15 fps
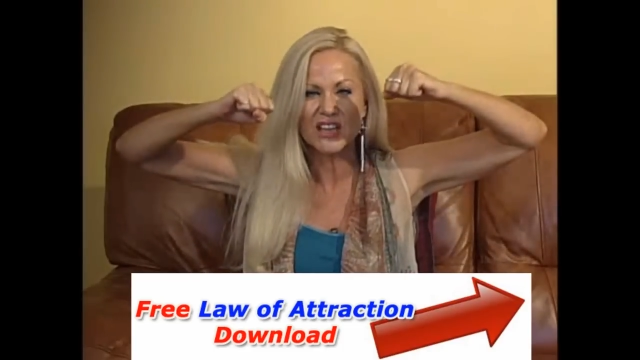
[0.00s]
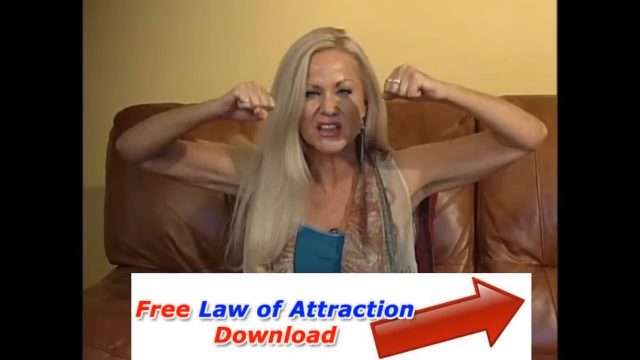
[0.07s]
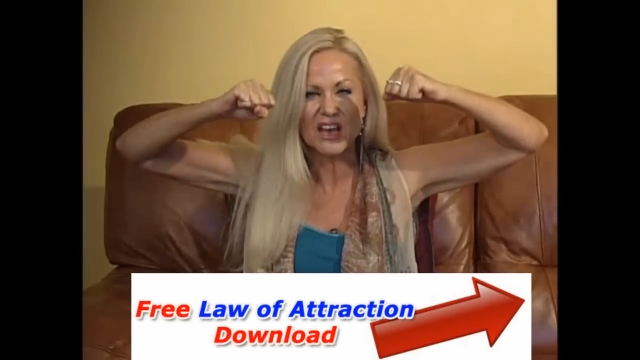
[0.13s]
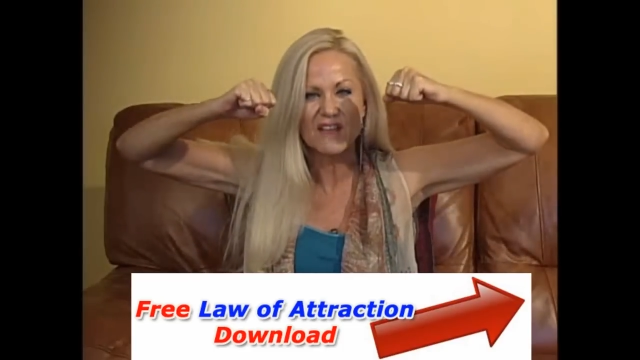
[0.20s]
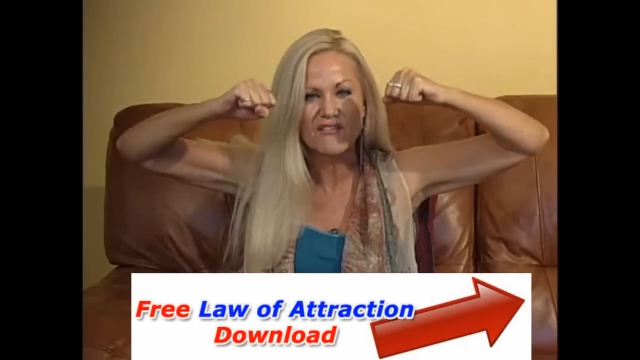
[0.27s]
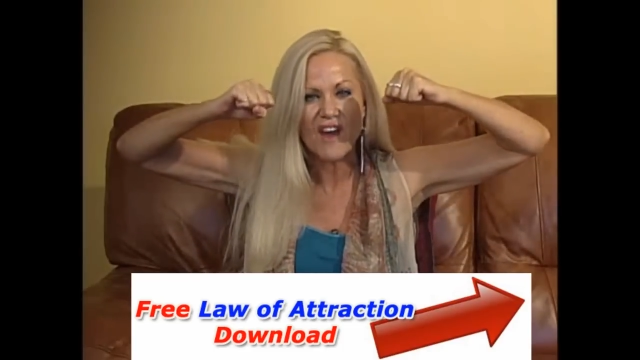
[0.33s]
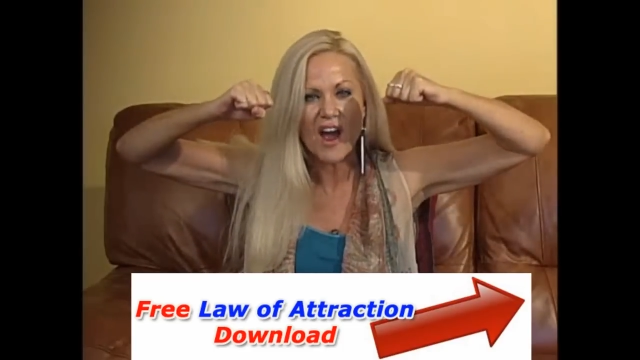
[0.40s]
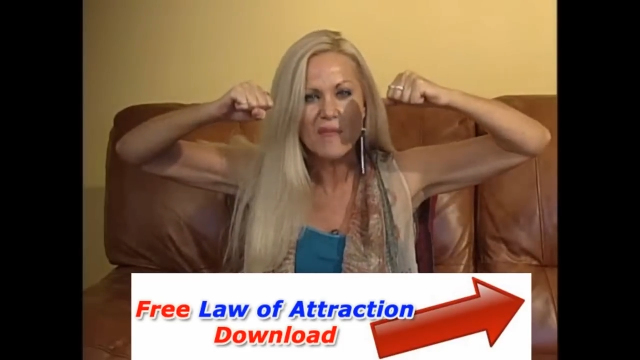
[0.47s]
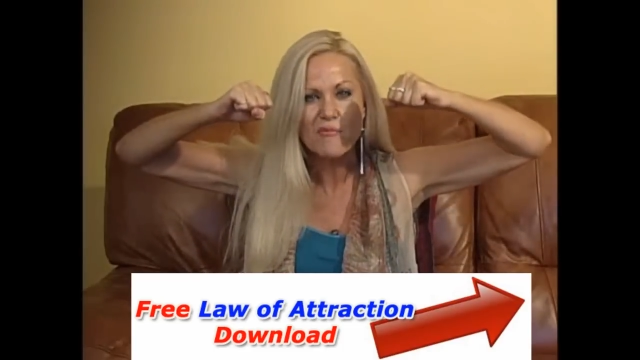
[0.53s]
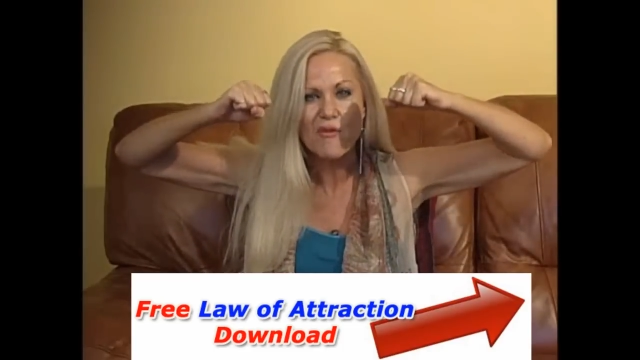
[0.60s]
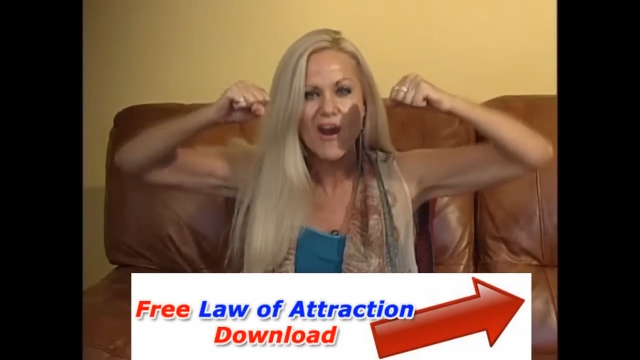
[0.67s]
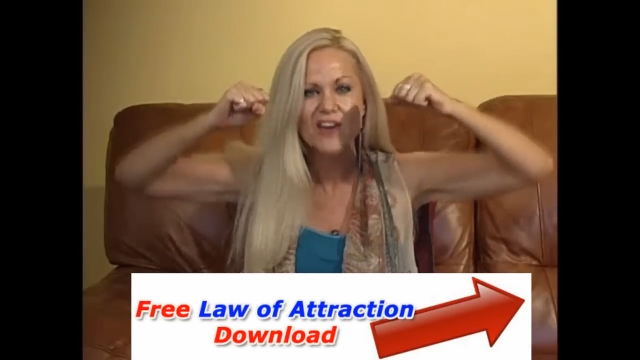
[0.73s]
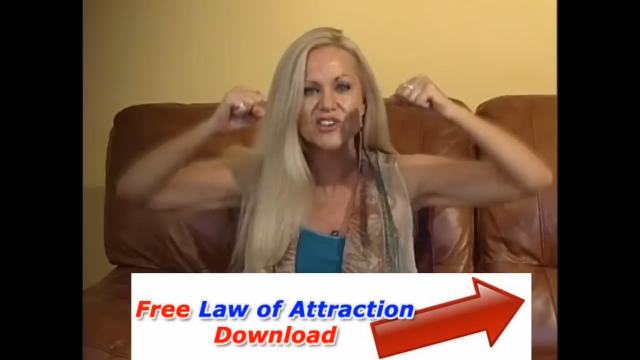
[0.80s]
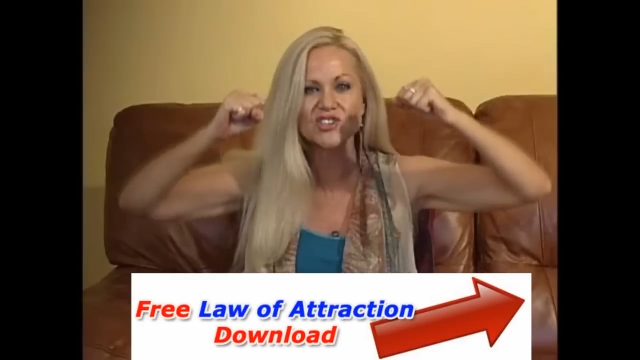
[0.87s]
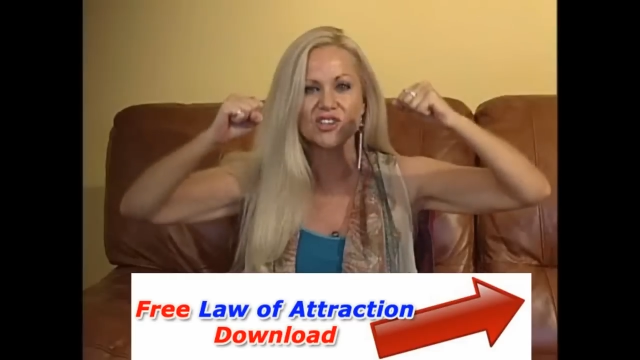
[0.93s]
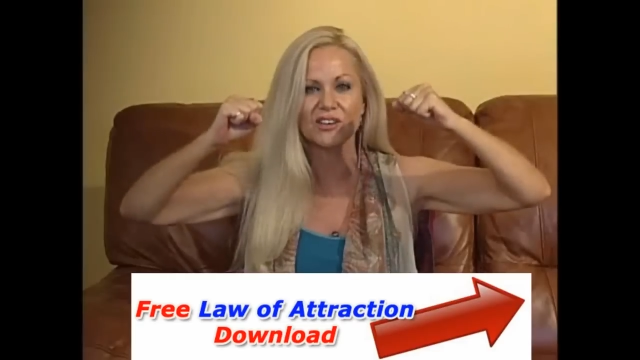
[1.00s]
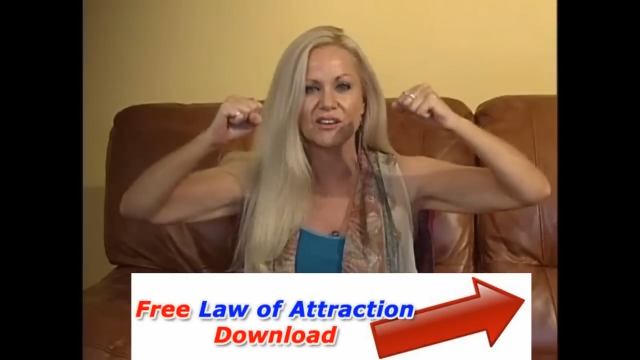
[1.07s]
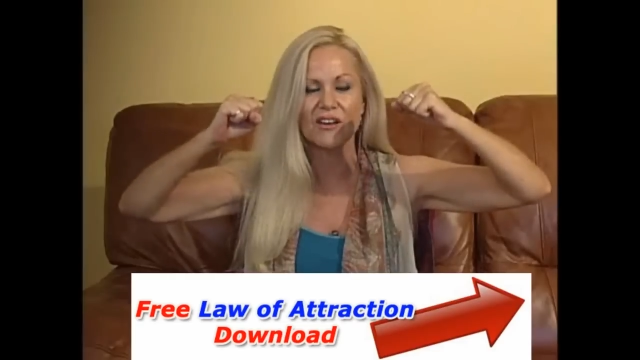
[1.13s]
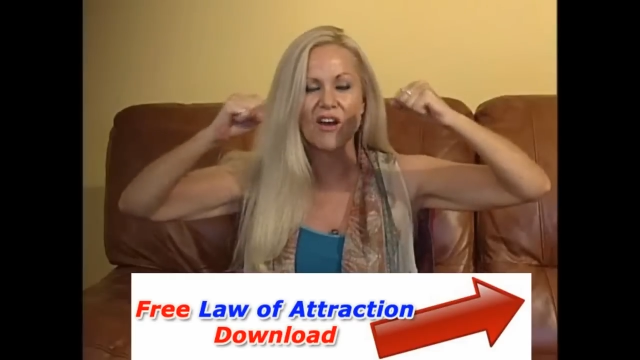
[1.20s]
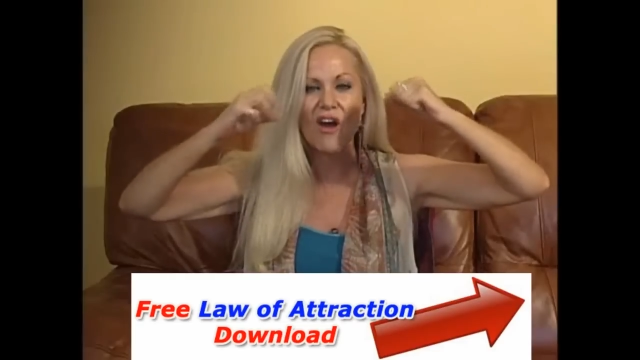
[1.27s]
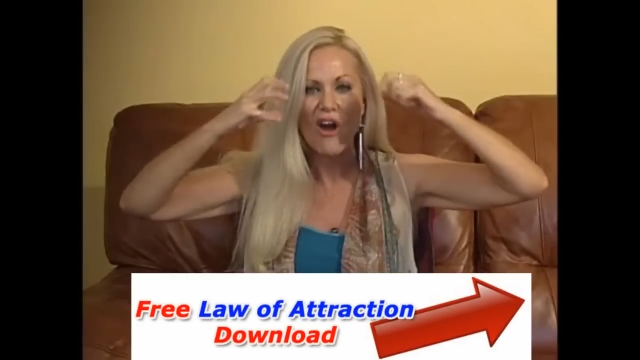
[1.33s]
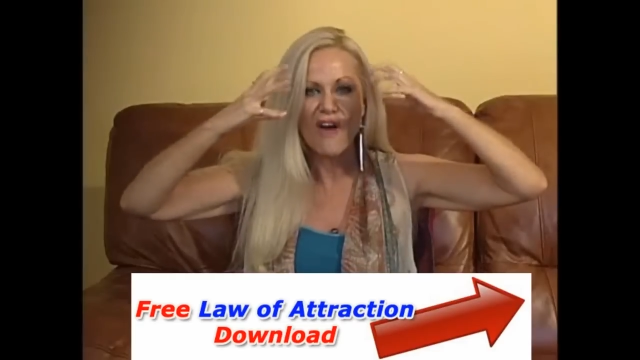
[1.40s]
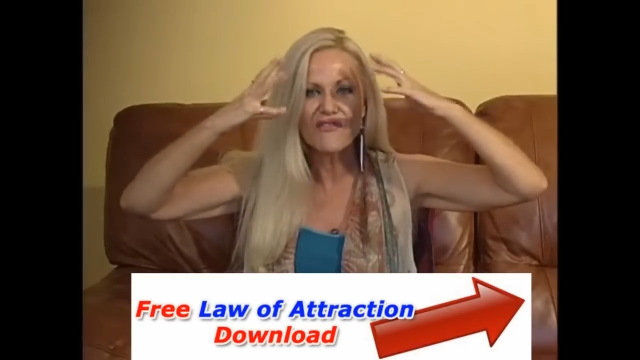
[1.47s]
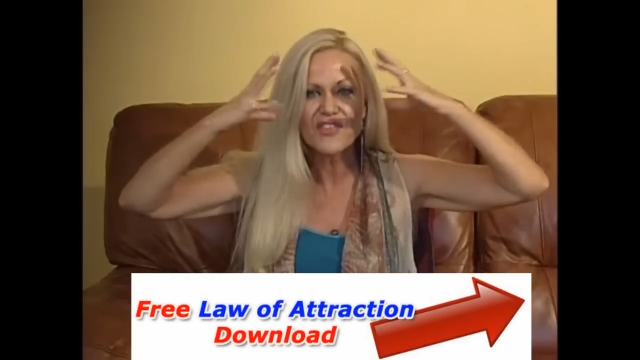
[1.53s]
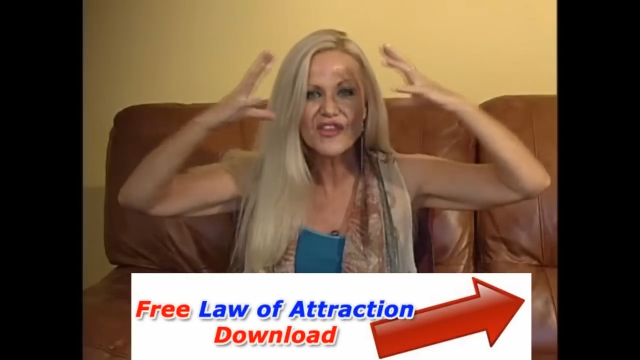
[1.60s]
at that vibration of